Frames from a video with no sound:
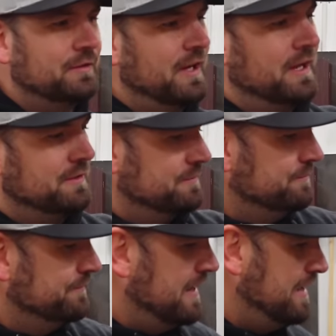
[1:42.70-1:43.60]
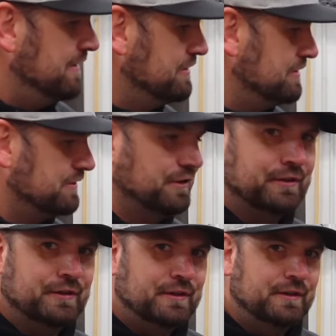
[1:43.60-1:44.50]
okay, dude. I think she's
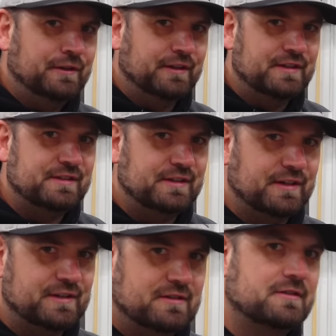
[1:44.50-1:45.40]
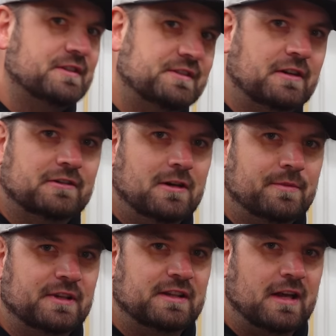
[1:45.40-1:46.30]
good. Let's uh, start this sucker
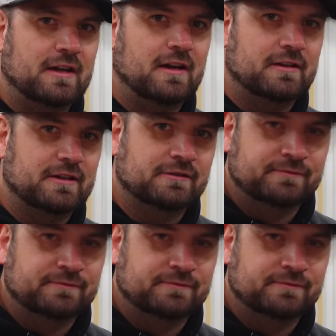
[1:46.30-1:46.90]
up and get the heck out of